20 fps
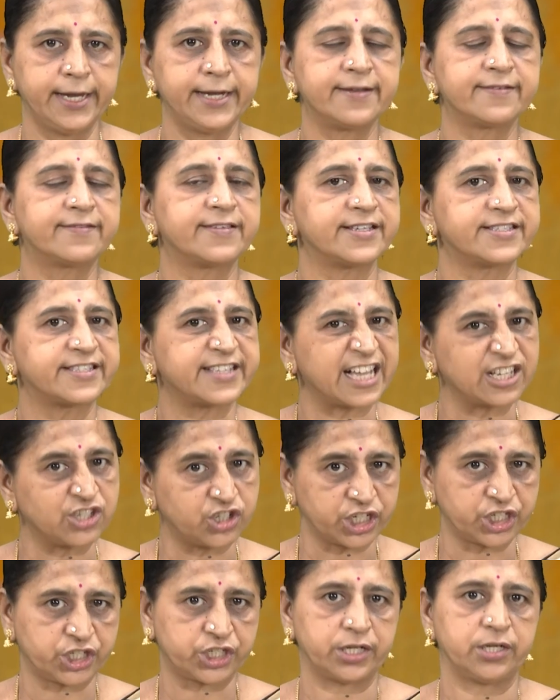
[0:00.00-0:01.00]
It is a
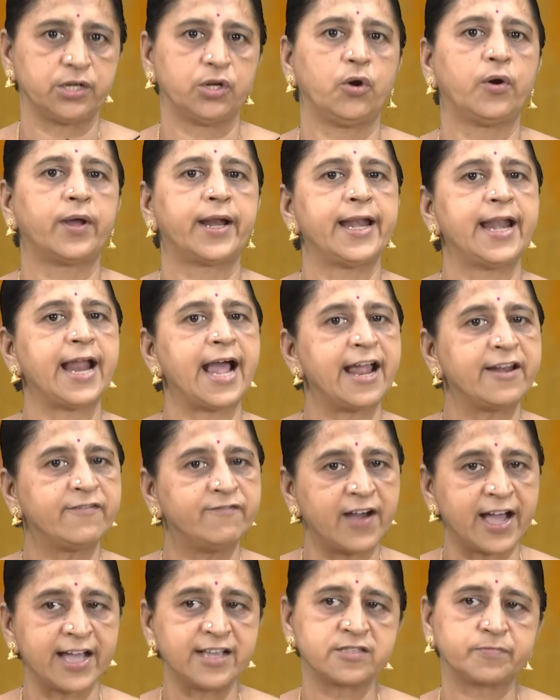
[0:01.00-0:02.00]
suggestion or an
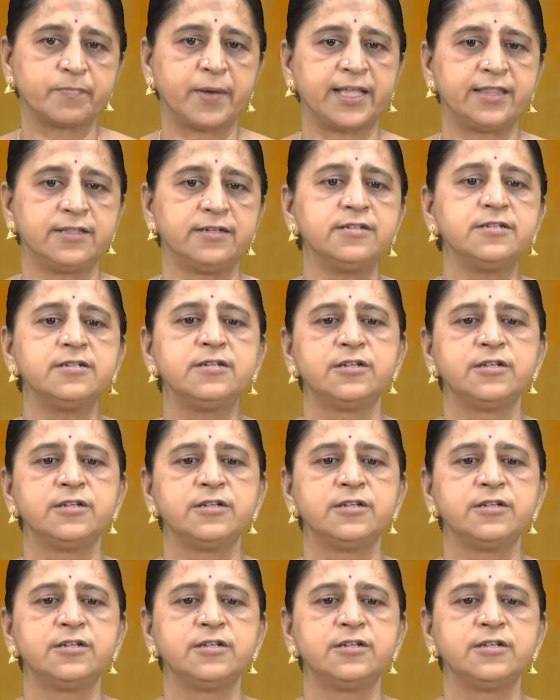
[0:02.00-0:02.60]
advice by the